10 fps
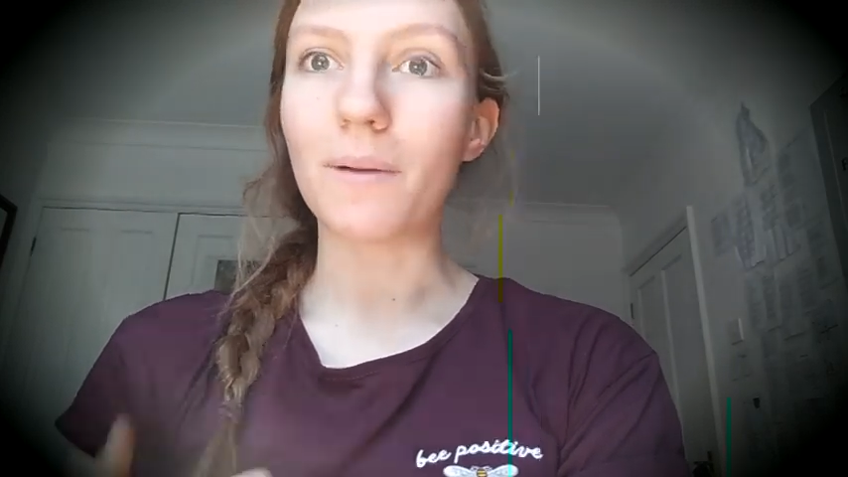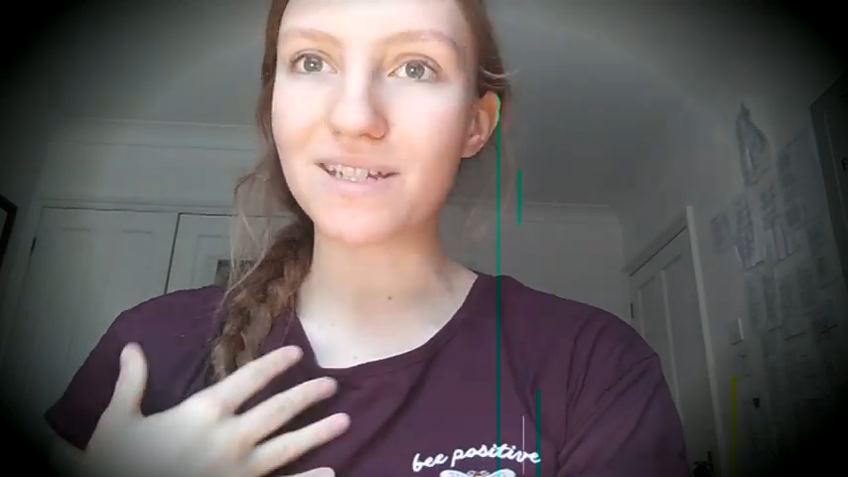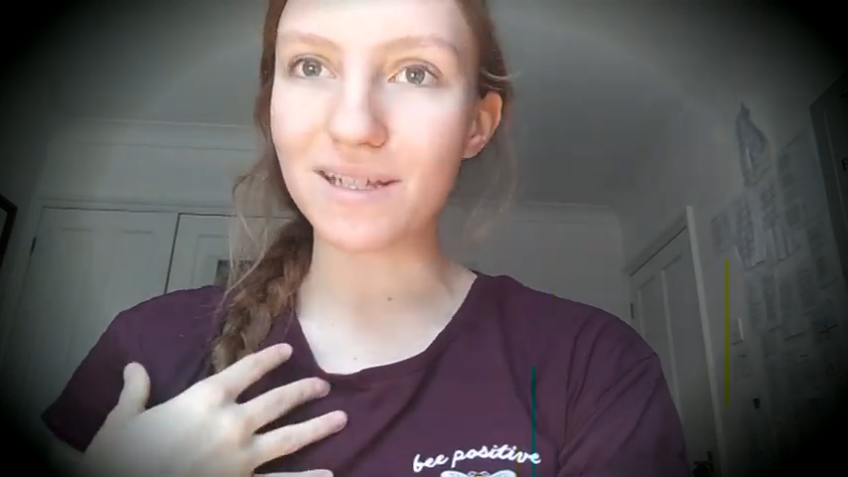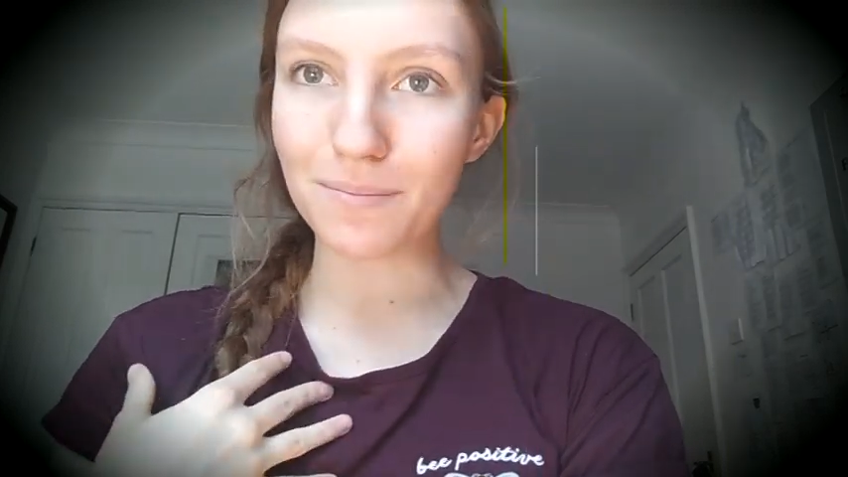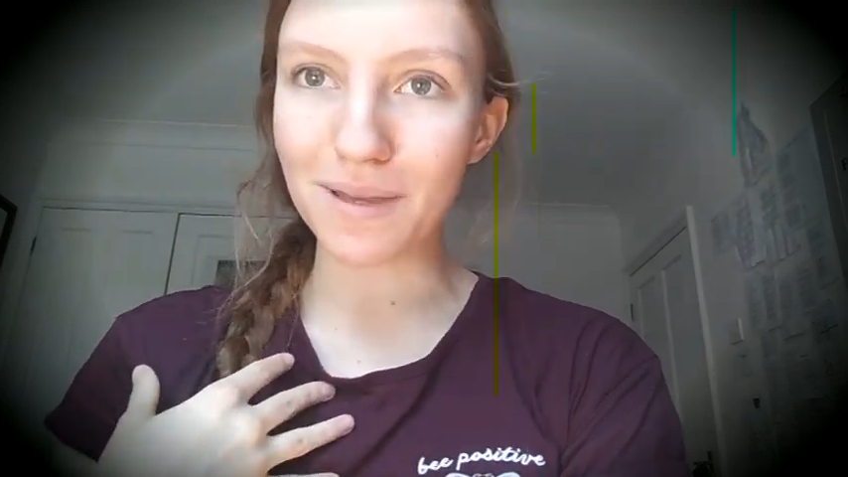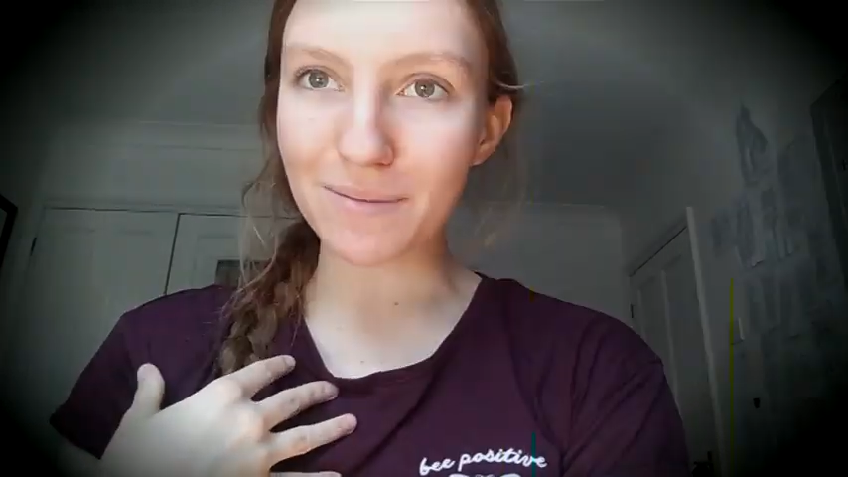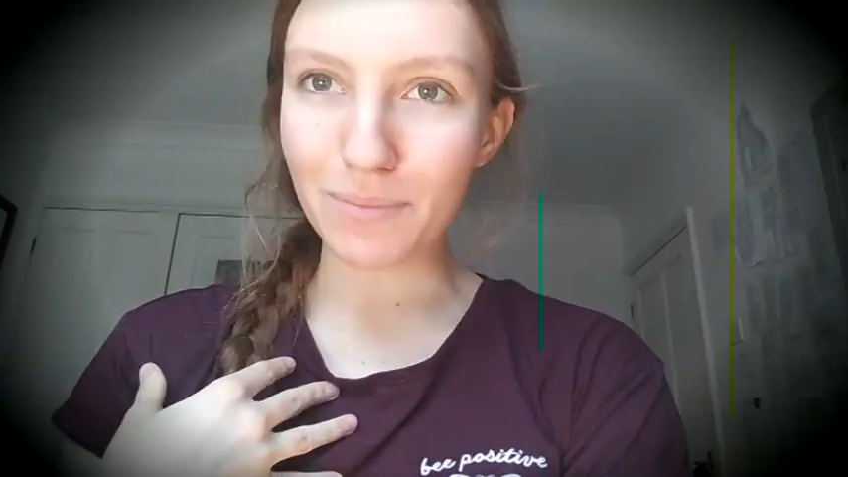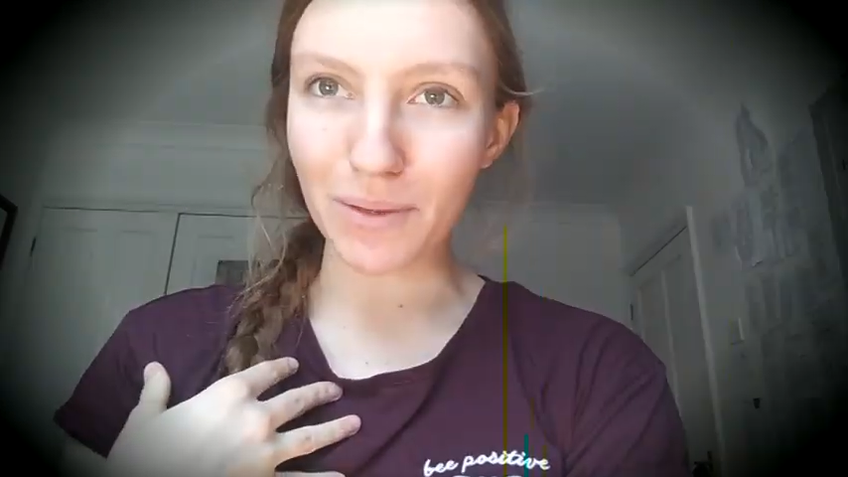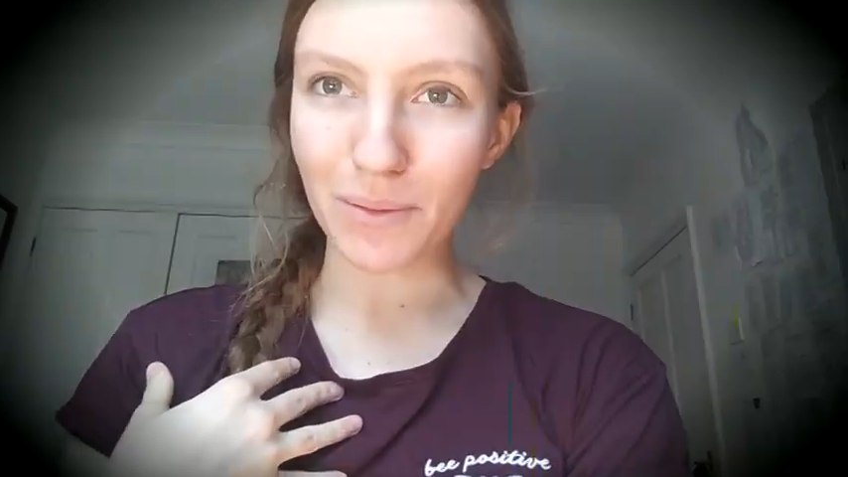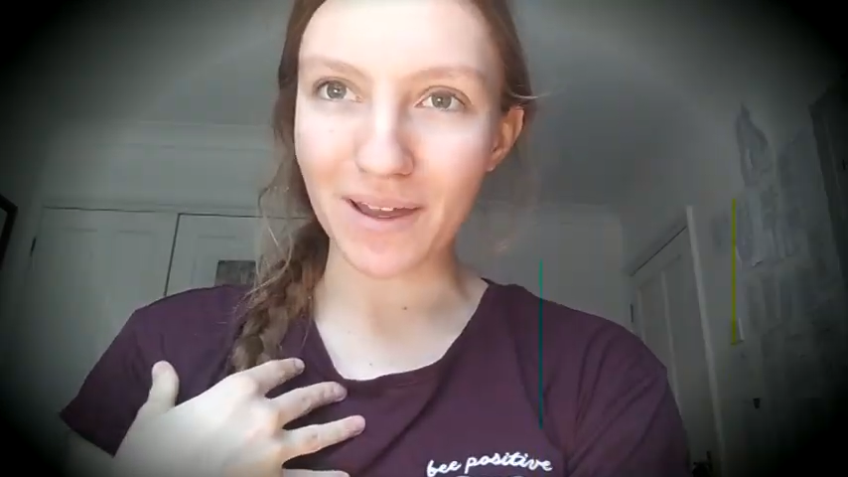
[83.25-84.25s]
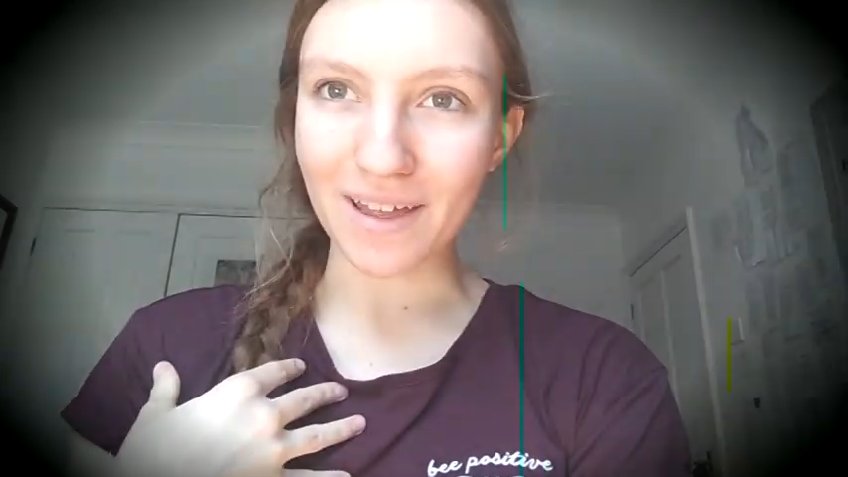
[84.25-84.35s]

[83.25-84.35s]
Angela Mead, by the